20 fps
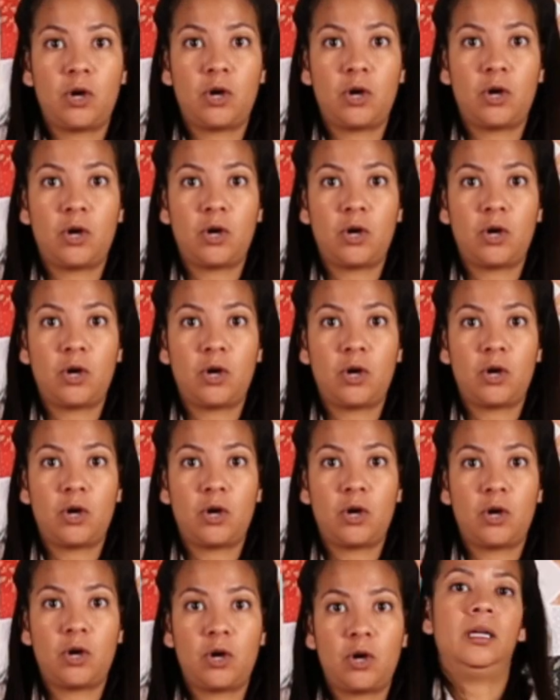QuiltCon
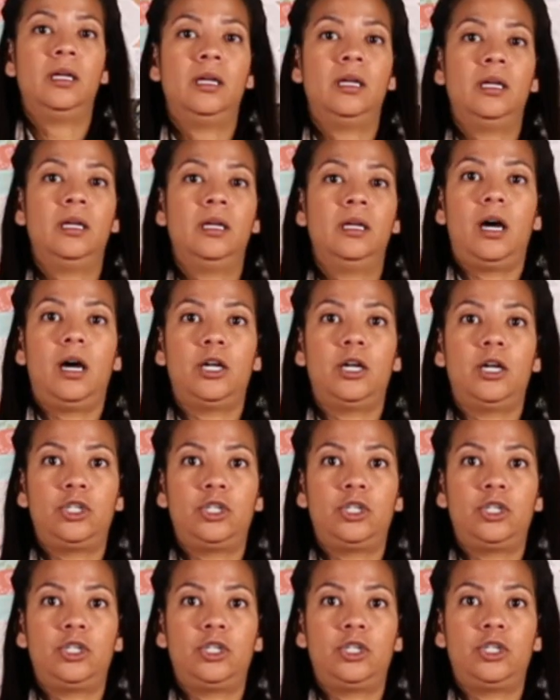is a
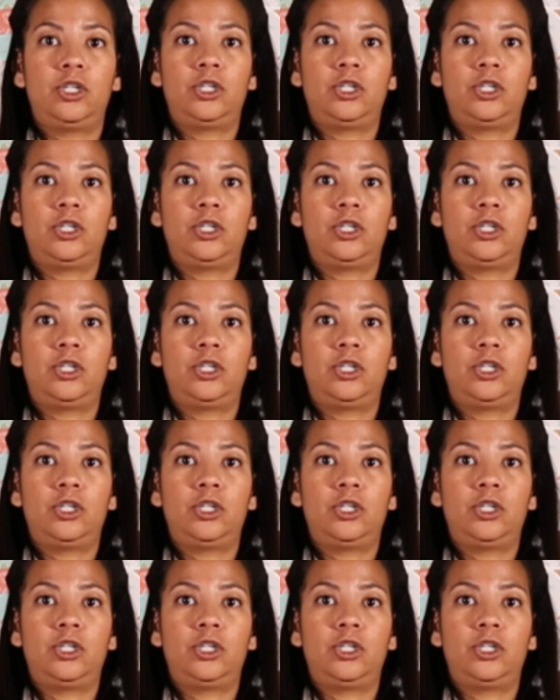show